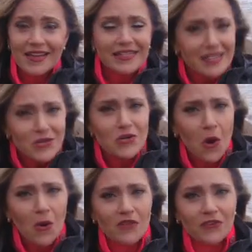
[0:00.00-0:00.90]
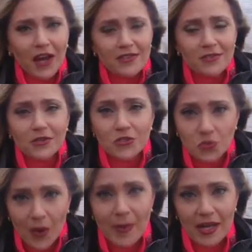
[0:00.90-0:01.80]
they didn't know if Gus could
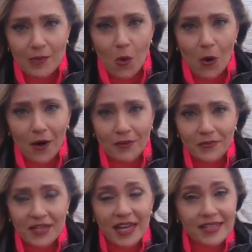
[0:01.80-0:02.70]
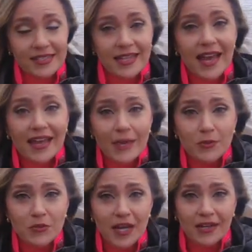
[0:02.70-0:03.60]
swim anymore. He had his leg
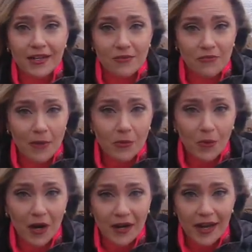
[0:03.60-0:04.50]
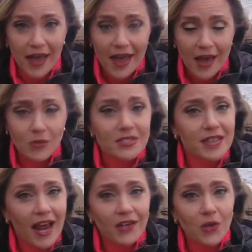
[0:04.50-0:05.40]
amputated in February and
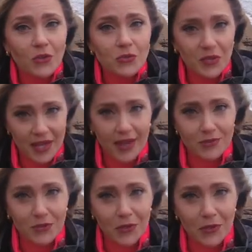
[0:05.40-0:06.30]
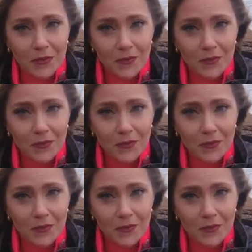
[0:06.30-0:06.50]
was diagnosed with cancer.